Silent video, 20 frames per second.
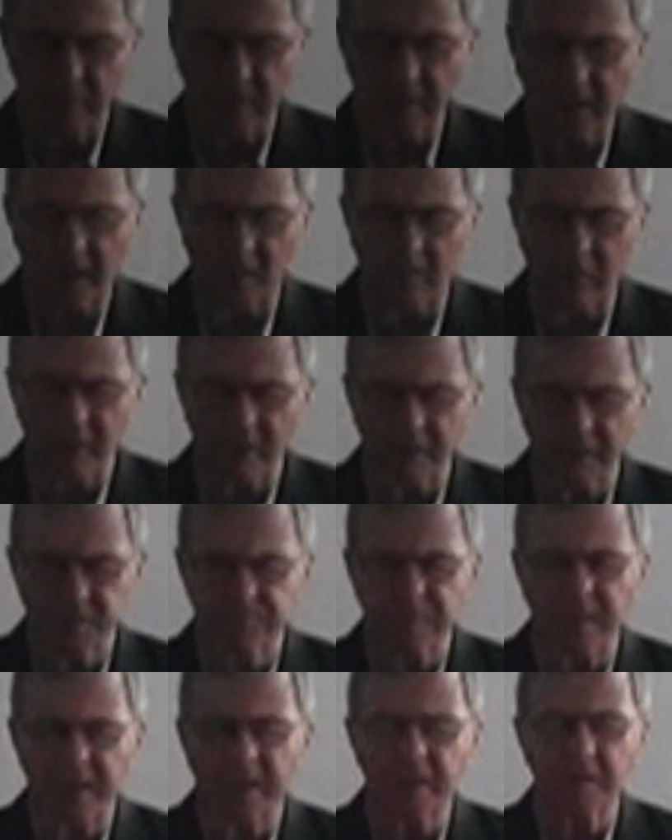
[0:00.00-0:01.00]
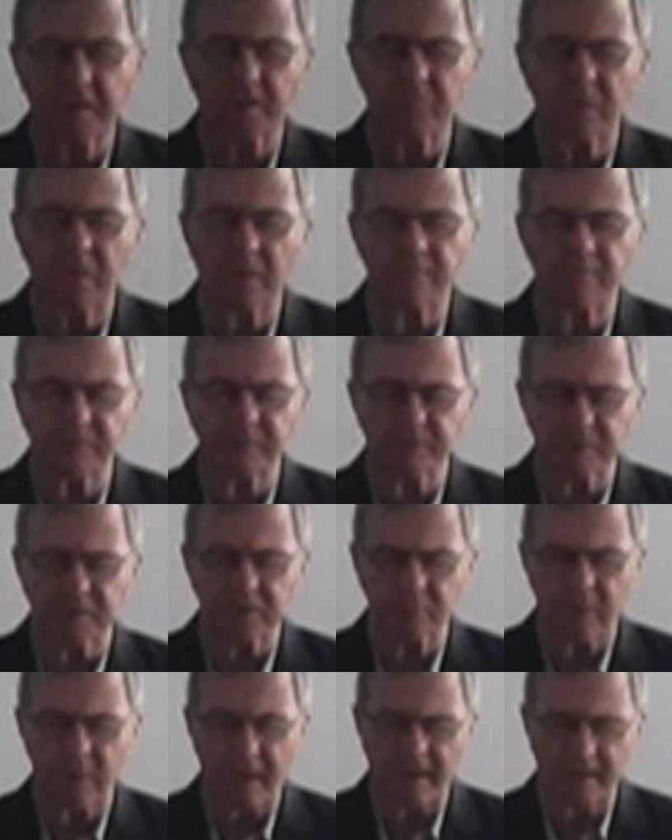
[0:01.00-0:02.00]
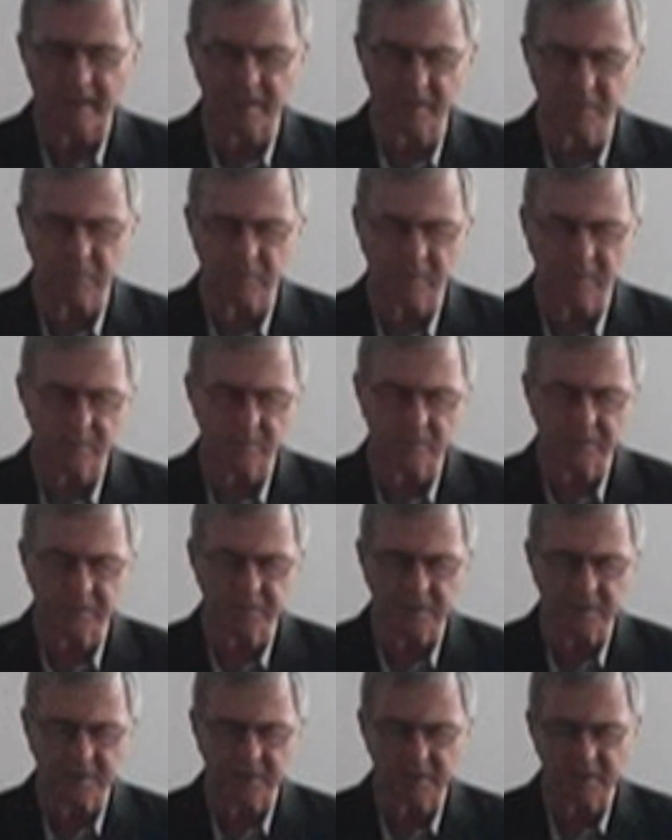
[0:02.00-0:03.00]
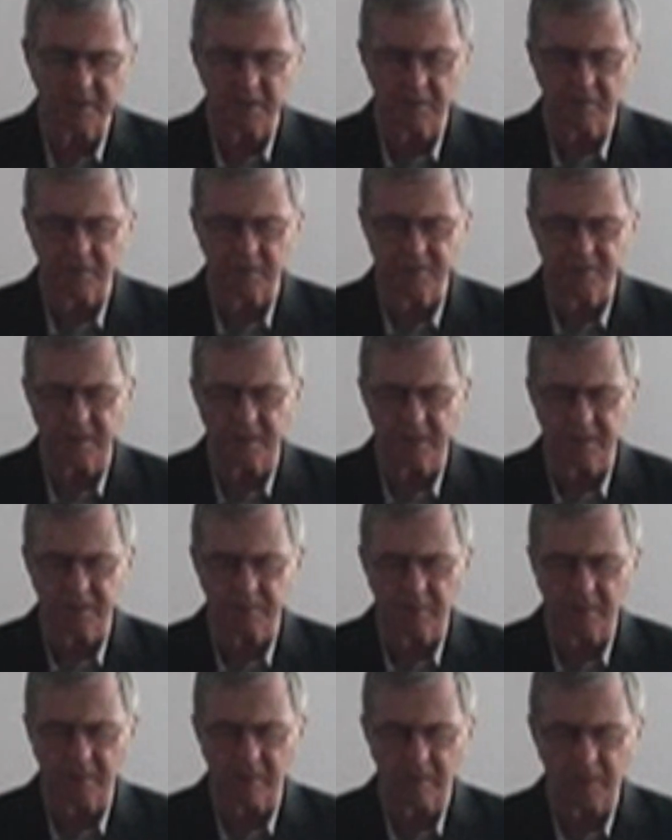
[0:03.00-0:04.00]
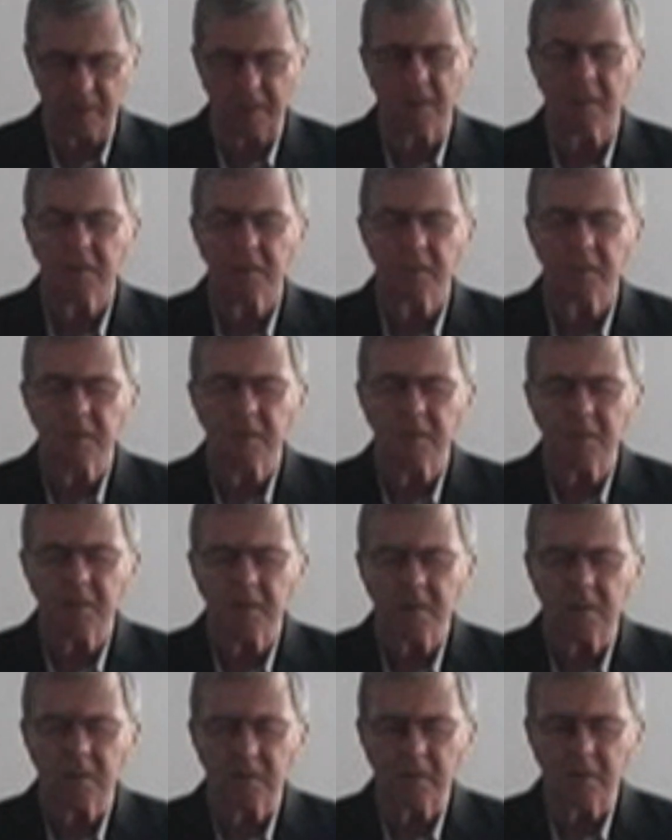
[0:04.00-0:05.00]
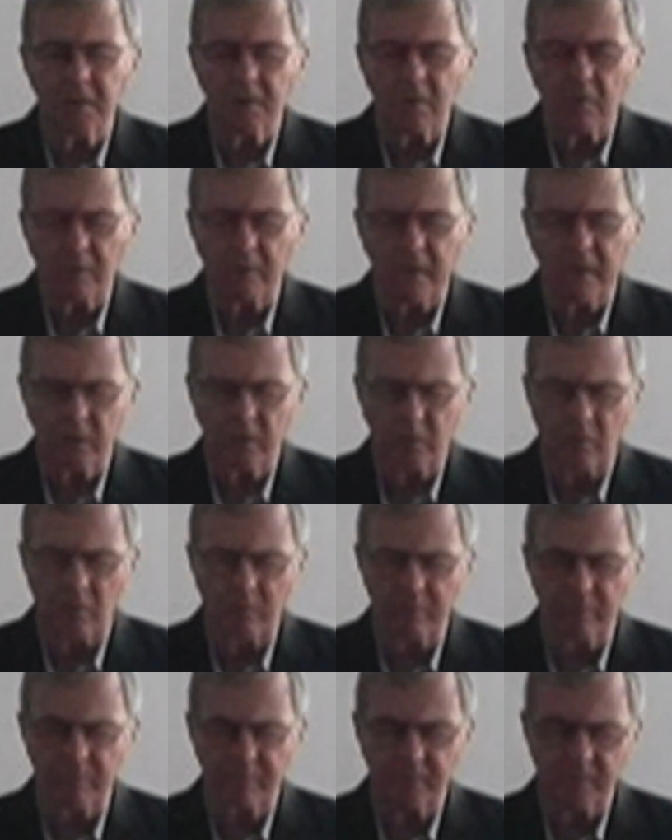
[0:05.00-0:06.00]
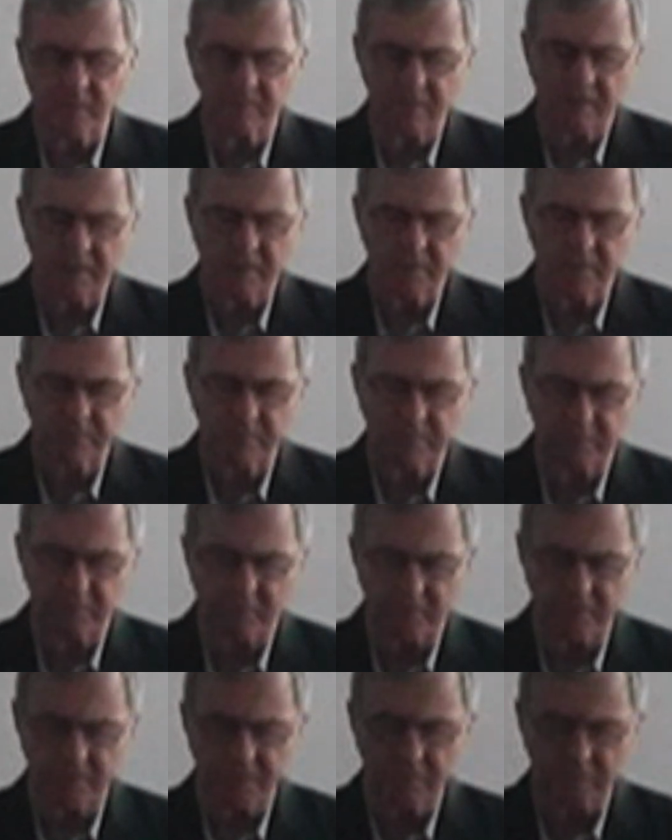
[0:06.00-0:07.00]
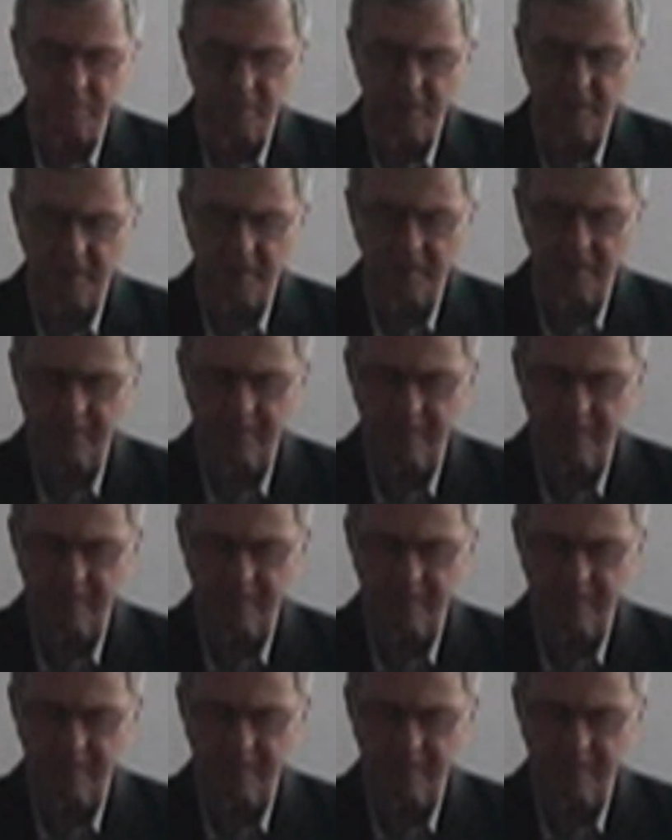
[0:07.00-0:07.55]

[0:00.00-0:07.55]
our awareness back to our physical bodies, whether we're sitting here in the sanctuary or at home in front of our computer screen.